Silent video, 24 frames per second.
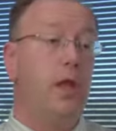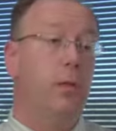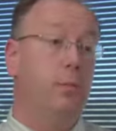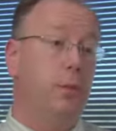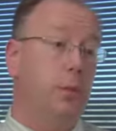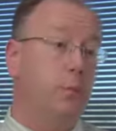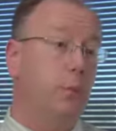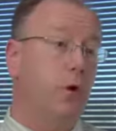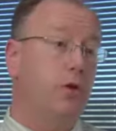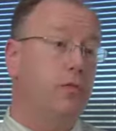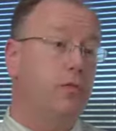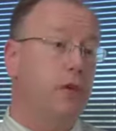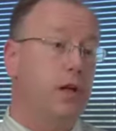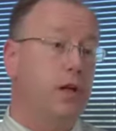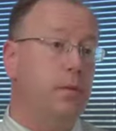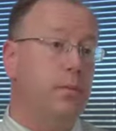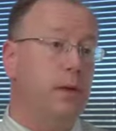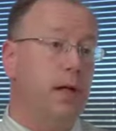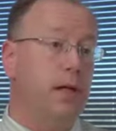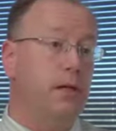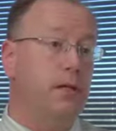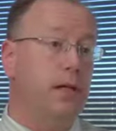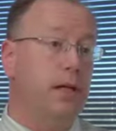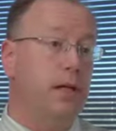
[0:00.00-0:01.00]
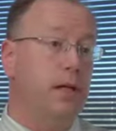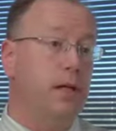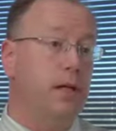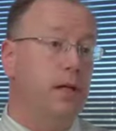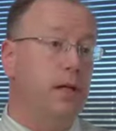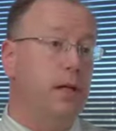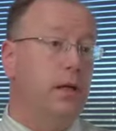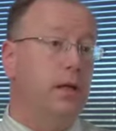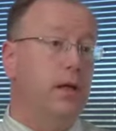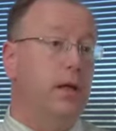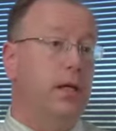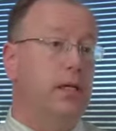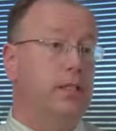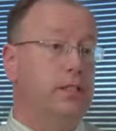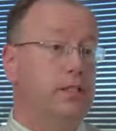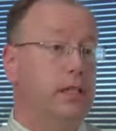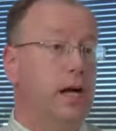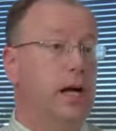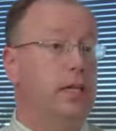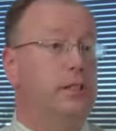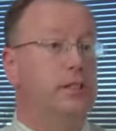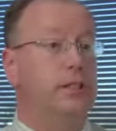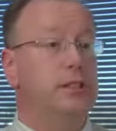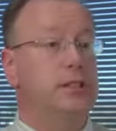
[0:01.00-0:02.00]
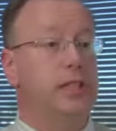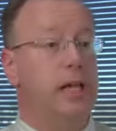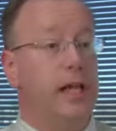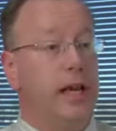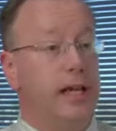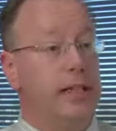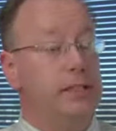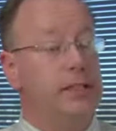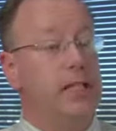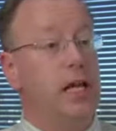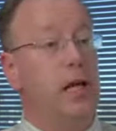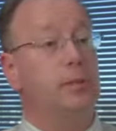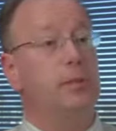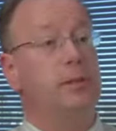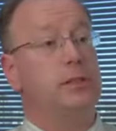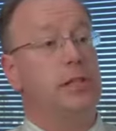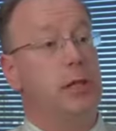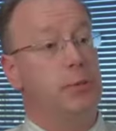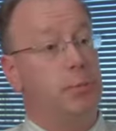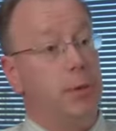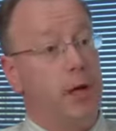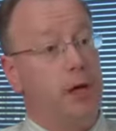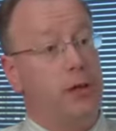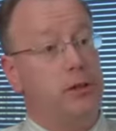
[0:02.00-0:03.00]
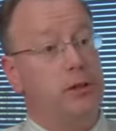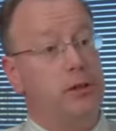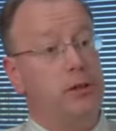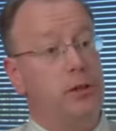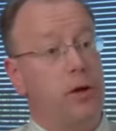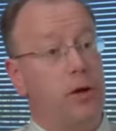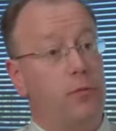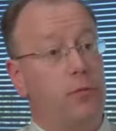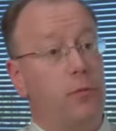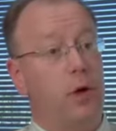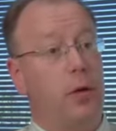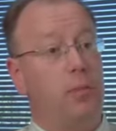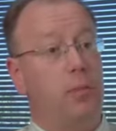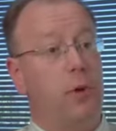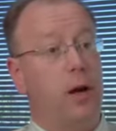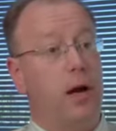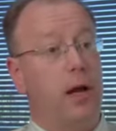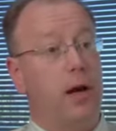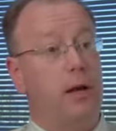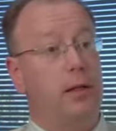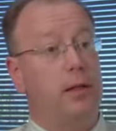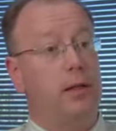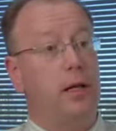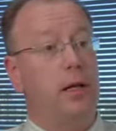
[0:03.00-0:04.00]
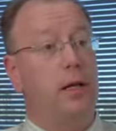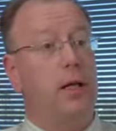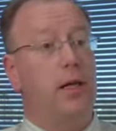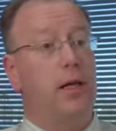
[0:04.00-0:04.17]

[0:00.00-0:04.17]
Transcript: But more fundamentally, it is not just that ASAP is a better software product,